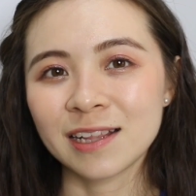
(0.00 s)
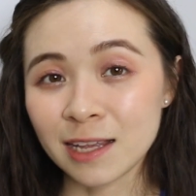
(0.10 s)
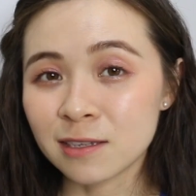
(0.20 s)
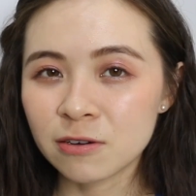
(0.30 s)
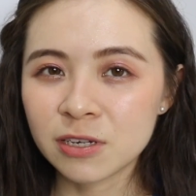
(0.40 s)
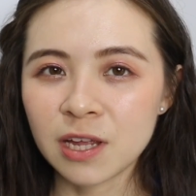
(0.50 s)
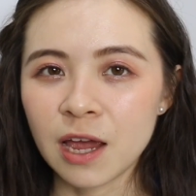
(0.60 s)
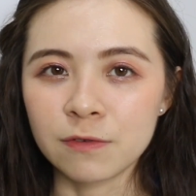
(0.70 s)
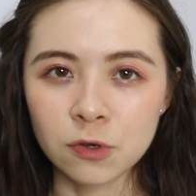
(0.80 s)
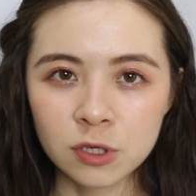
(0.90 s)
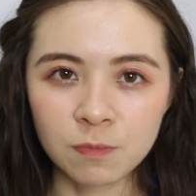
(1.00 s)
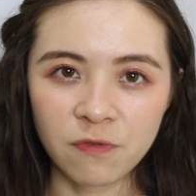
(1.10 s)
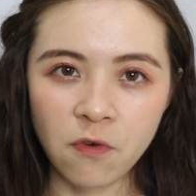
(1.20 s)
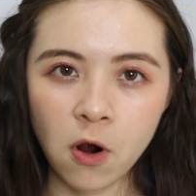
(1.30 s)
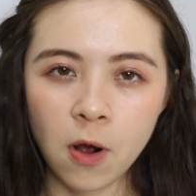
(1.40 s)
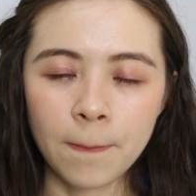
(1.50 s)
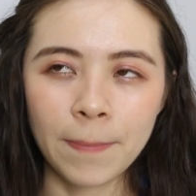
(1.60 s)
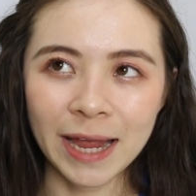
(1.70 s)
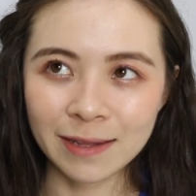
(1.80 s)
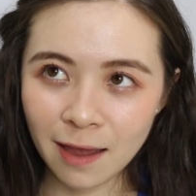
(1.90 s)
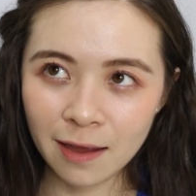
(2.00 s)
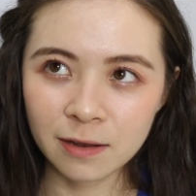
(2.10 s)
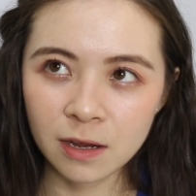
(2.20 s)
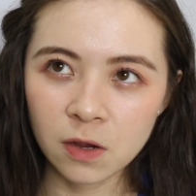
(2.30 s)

cleansers that I've used before back then,